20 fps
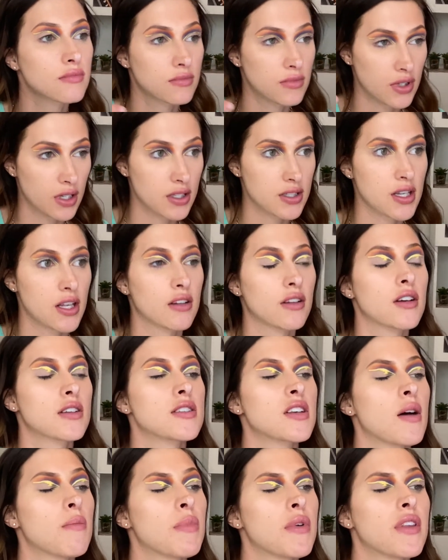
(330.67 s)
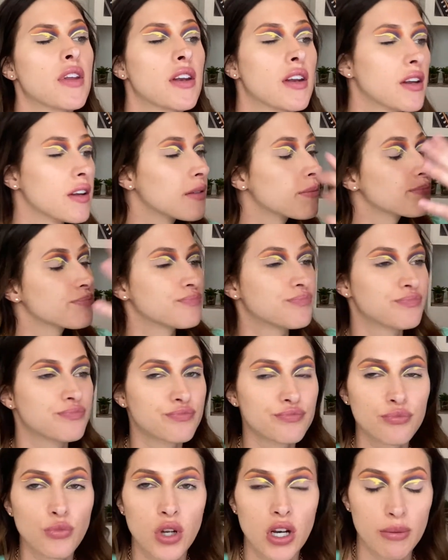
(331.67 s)
because I looked up and then it
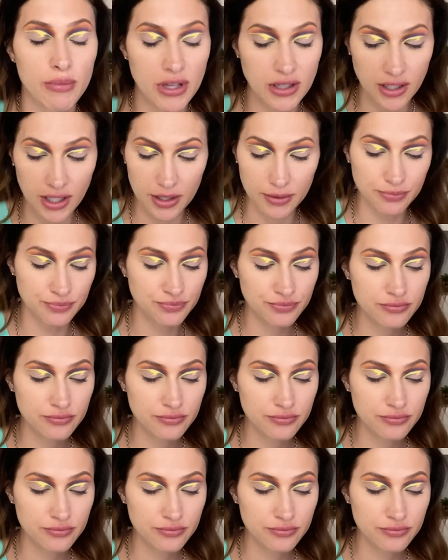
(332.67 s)
went on my lid.